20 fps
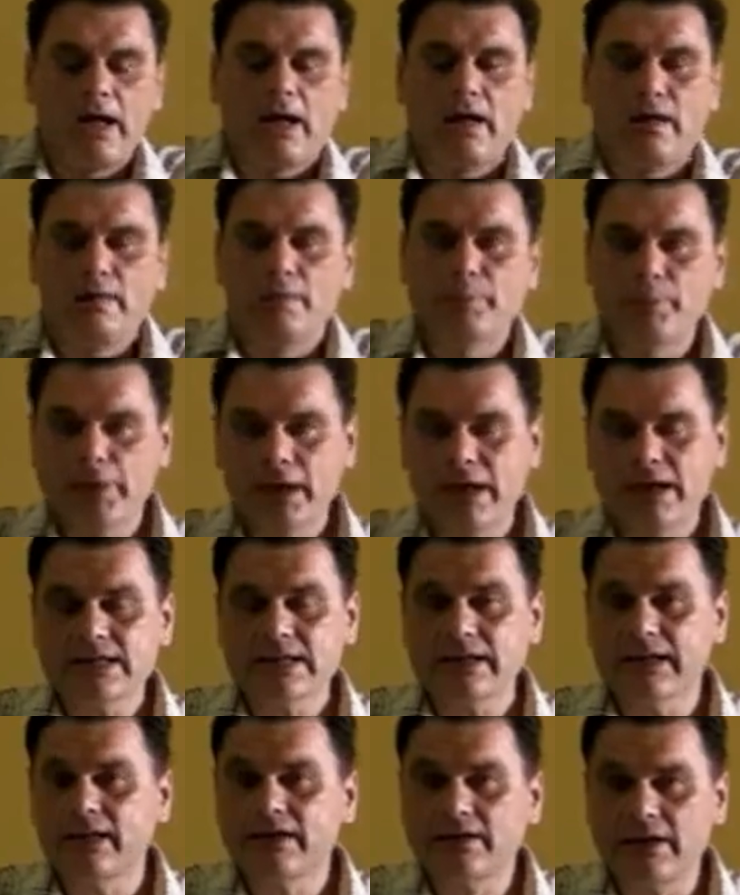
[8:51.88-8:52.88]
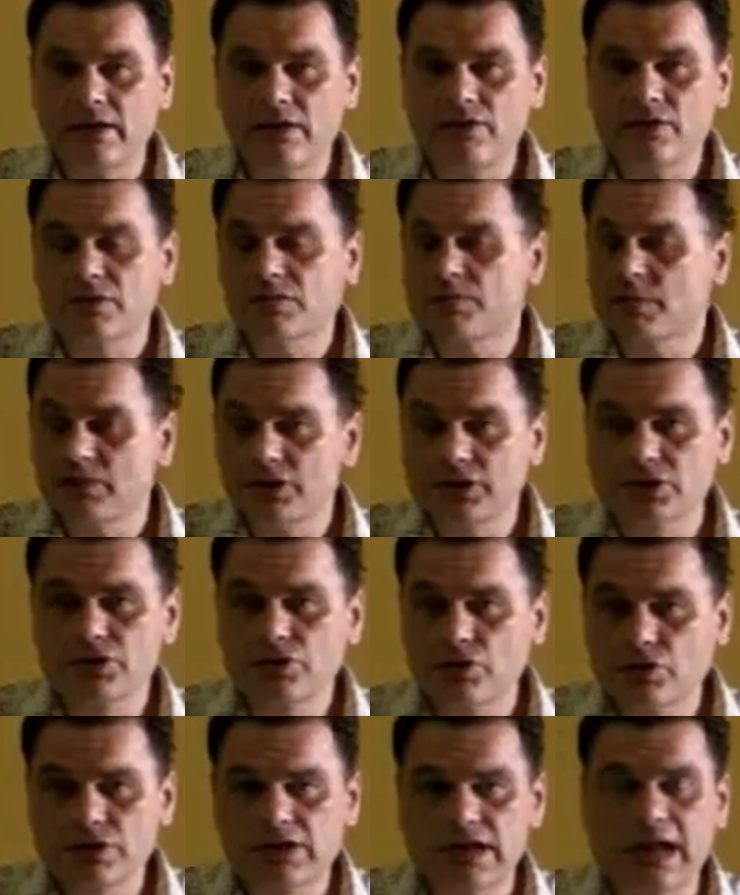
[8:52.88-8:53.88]
The present continuous, we just
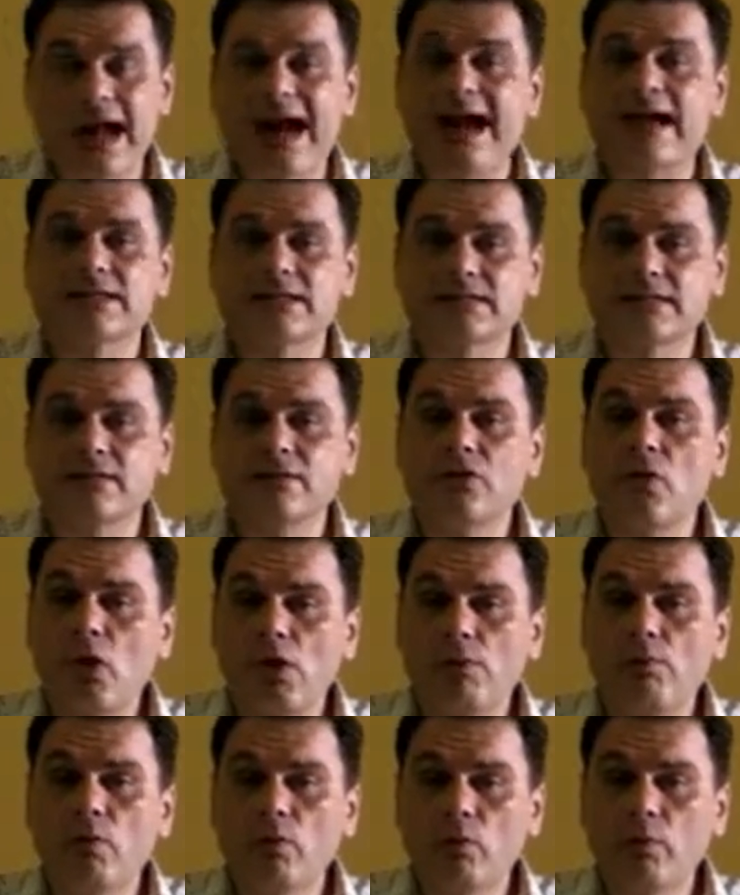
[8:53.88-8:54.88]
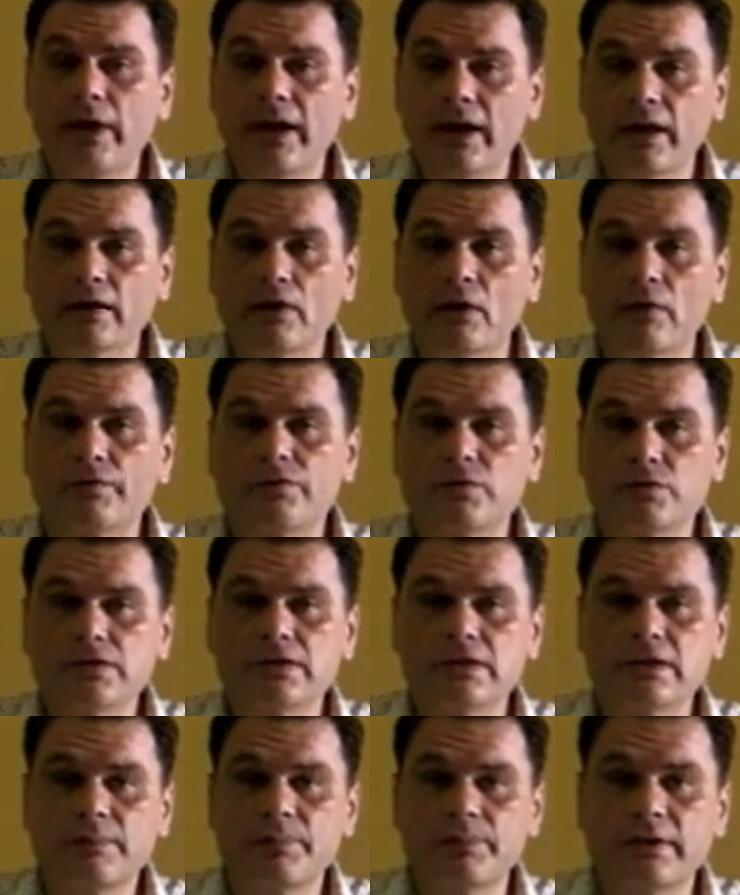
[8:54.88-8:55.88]
use it as the normal way of
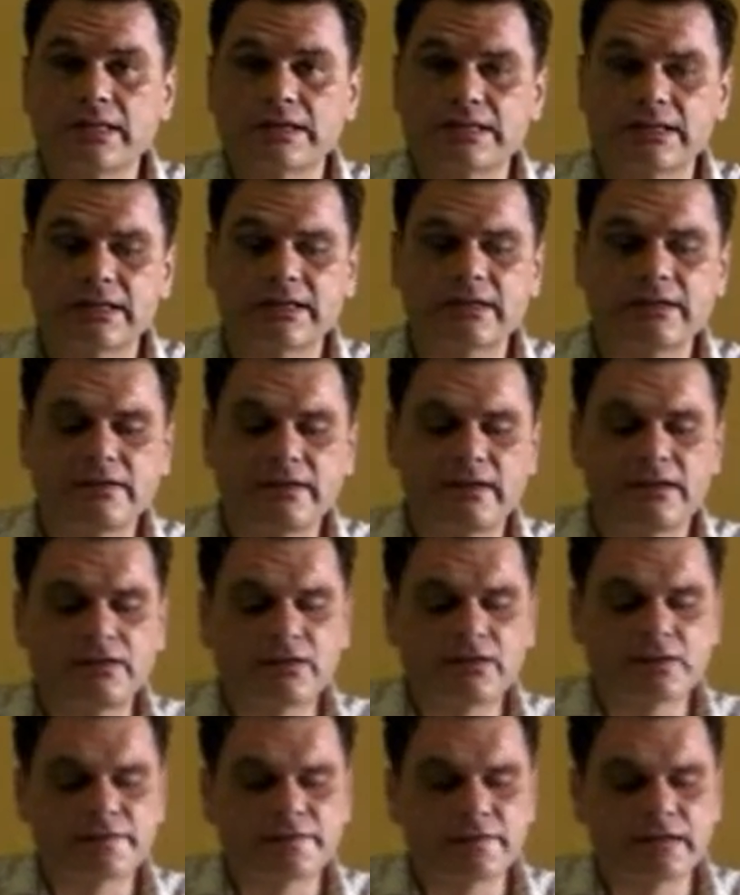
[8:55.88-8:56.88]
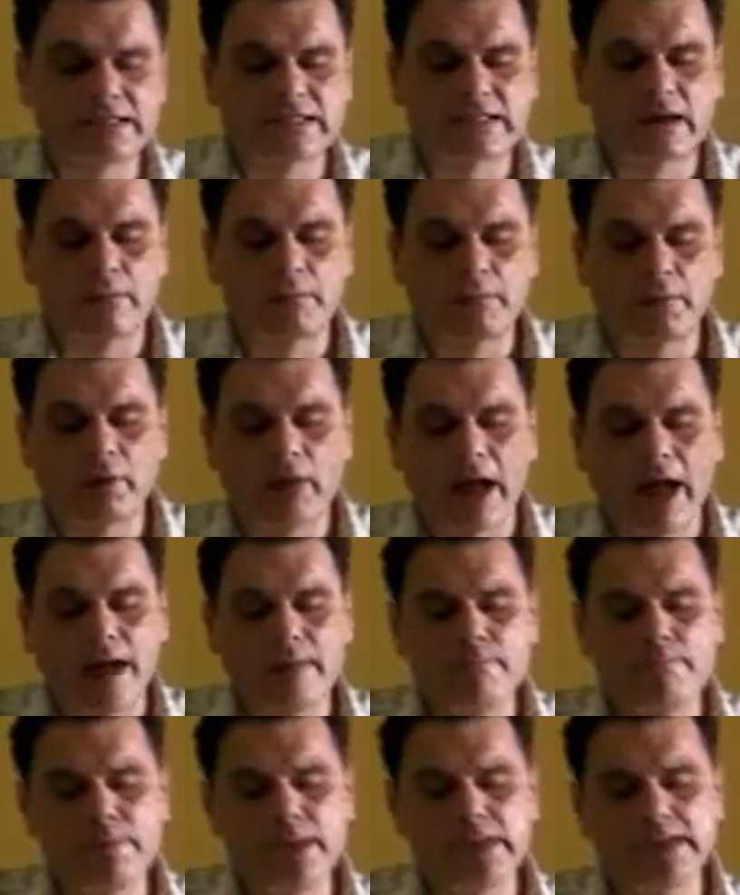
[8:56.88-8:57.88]
using the present continuous. For example,
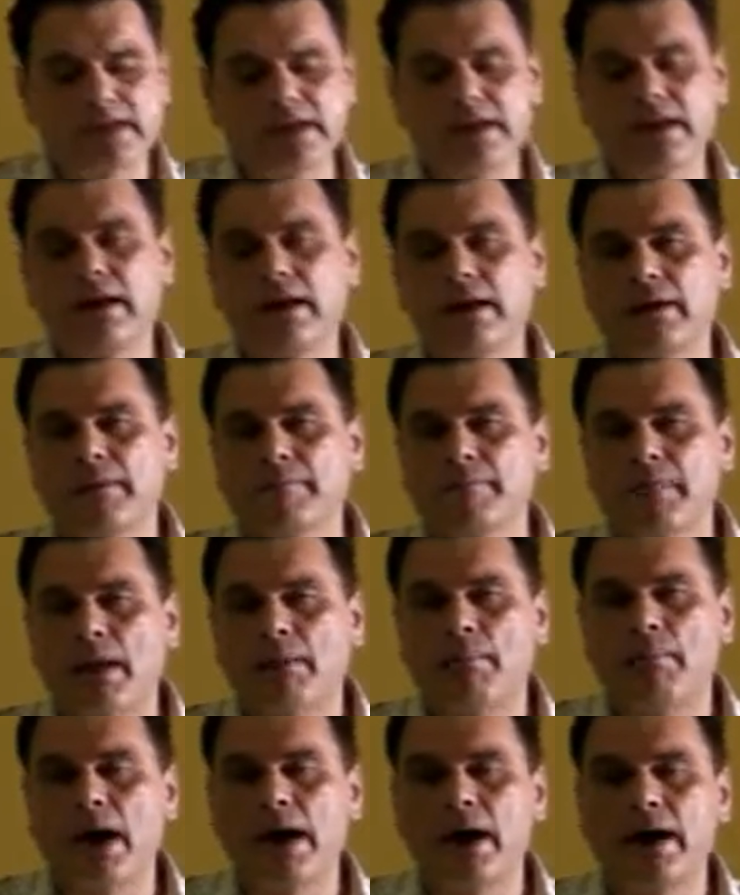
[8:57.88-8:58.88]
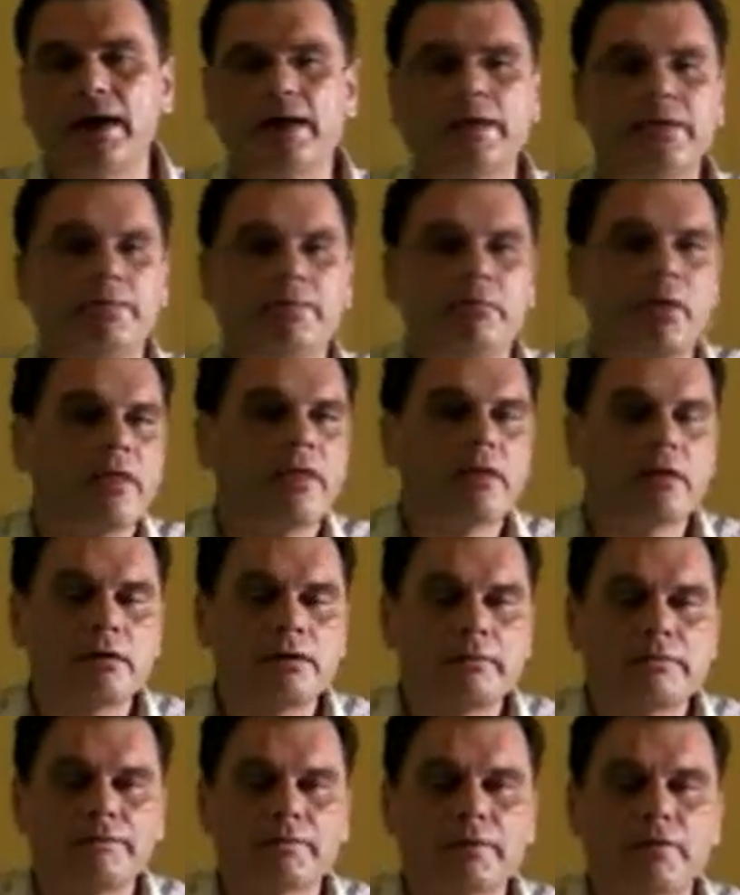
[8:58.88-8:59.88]
I'm meeting my mother
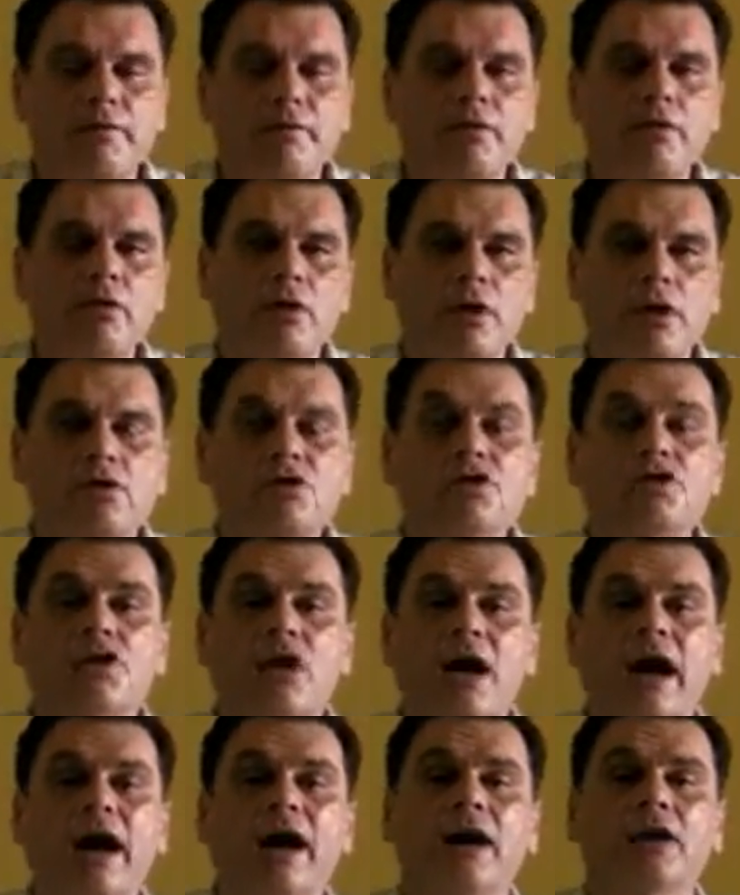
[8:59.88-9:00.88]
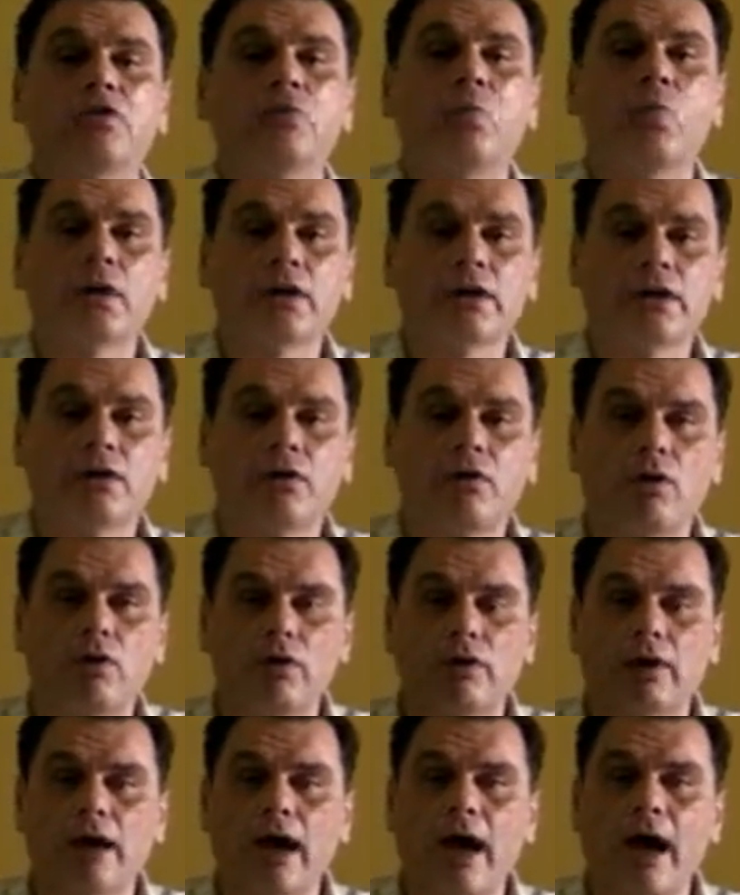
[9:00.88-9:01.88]
for lunch at 1 o'clock.